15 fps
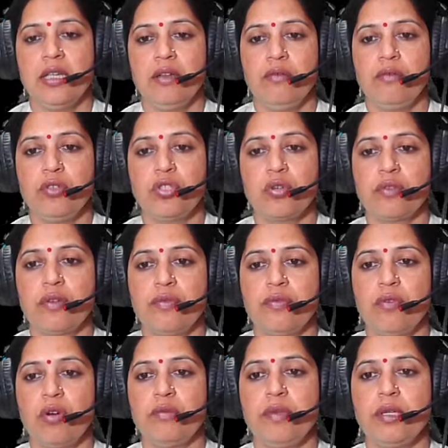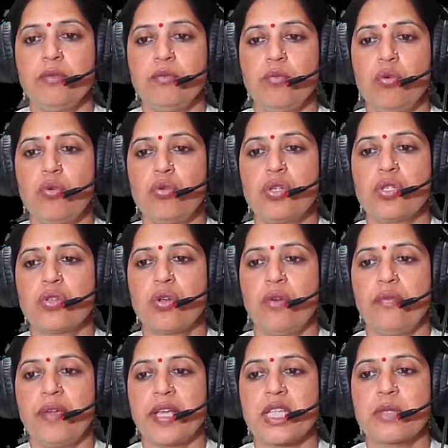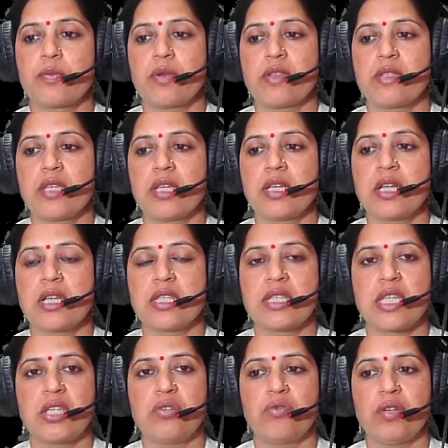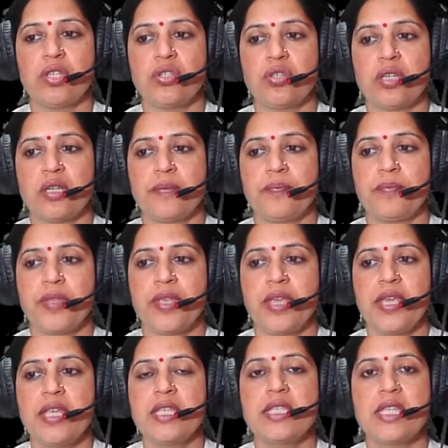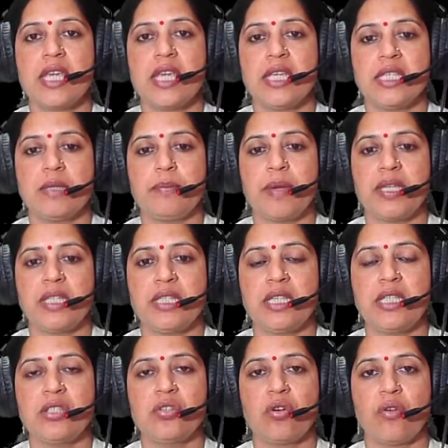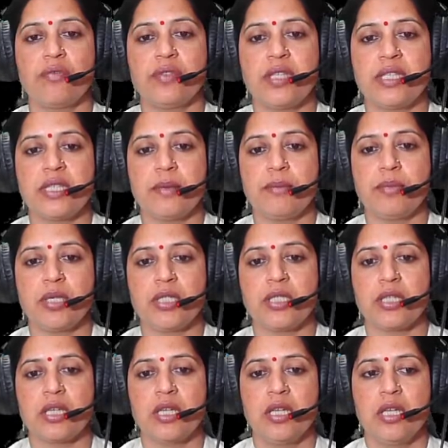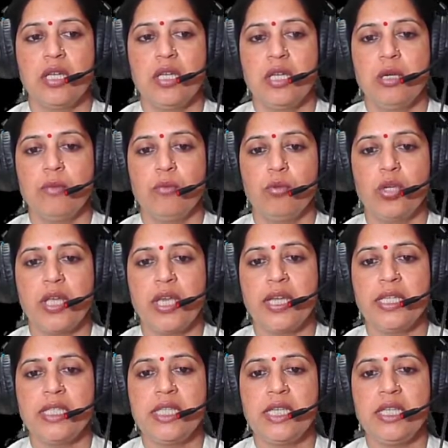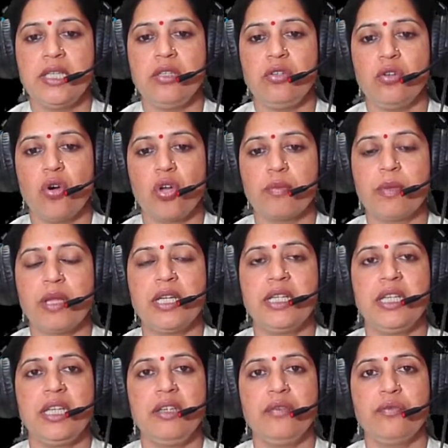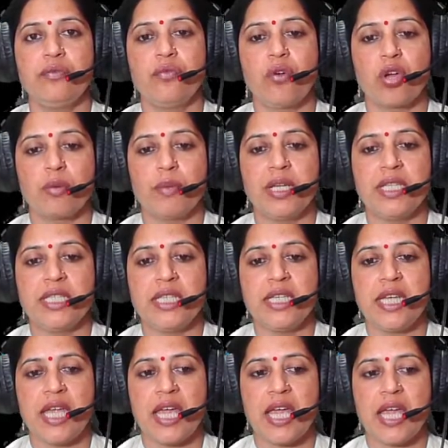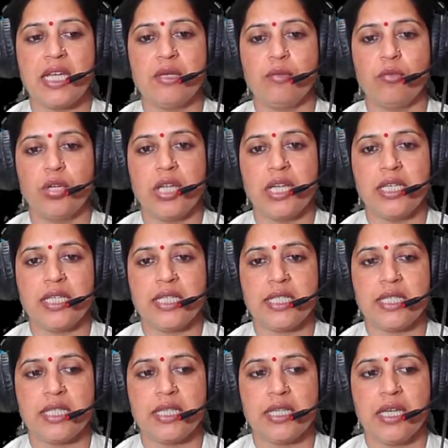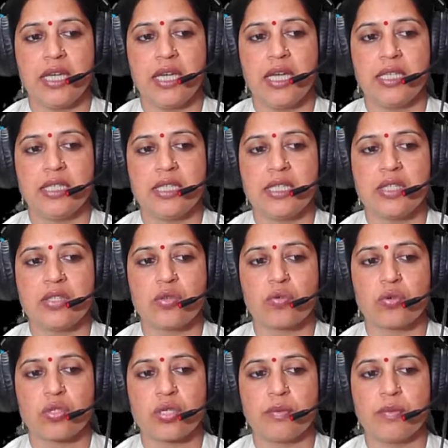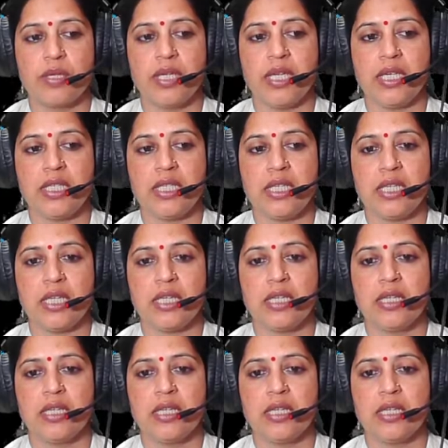Which of the following modes of expressing concentration is independent of the temperature? Molarity, normality, formality, and molality. And it is the question number 18.